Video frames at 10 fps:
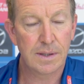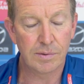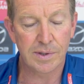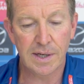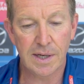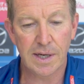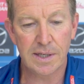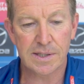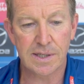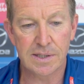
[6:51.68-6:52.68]
Look,
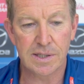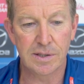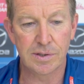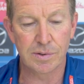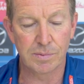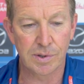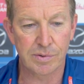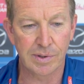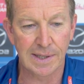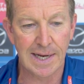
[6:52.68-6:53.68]
he's continued to
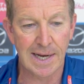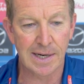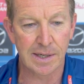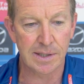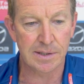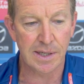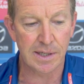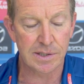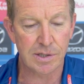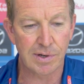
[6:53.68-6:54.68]
work really hard
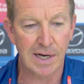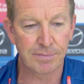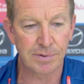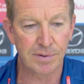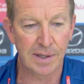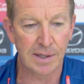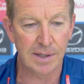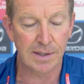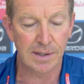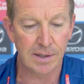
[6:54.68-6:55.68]
at his craft. I
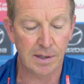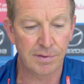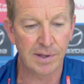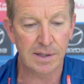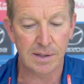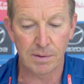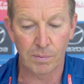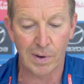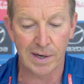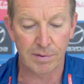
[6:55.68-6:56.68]
think
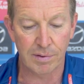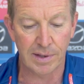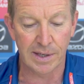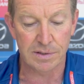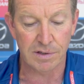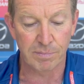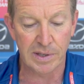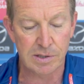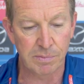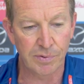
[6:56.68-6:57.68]
one of the things I've
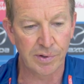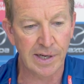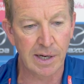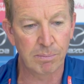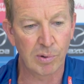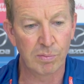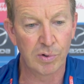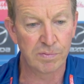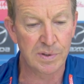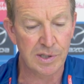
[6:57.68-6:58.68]
mentioned before, I think our ball
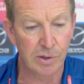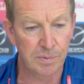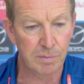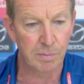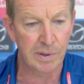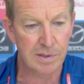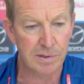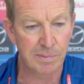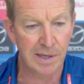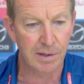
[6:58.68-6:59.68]
movements helped him a bit
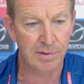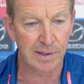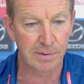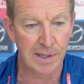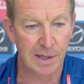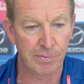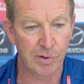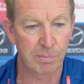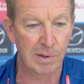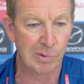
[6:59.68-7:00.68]
too, mate. I think, you know, we've
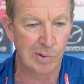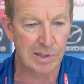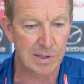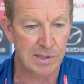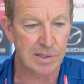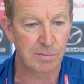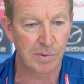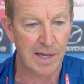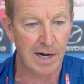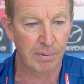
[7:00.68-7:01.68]
got a bit more consistent
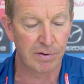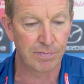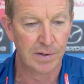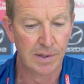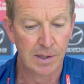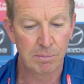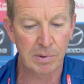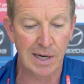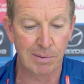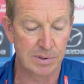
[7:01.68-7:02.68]
with how we've
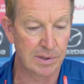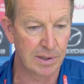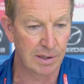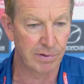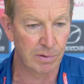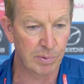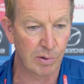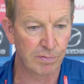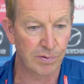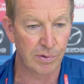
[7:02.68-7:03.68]
been able to deliver the
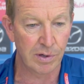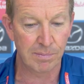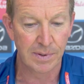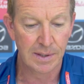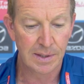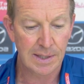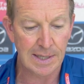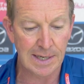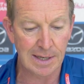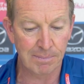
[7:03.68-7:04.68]
ball for
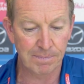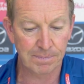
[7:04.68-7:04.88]
him.